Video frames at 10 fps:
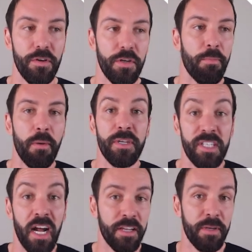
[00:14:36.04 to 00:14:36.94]
you probably
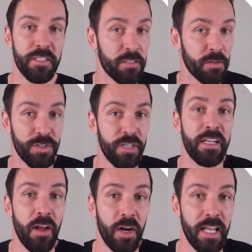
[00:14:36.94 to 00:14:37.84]
started your business because you did
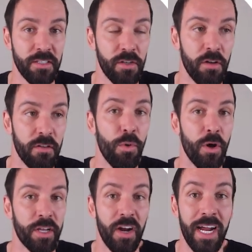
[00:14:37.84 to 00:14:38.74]
like that style of
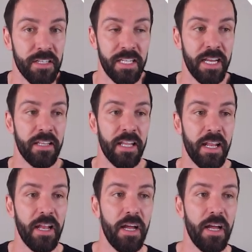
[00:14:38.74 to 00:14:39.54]
work, and I understand that.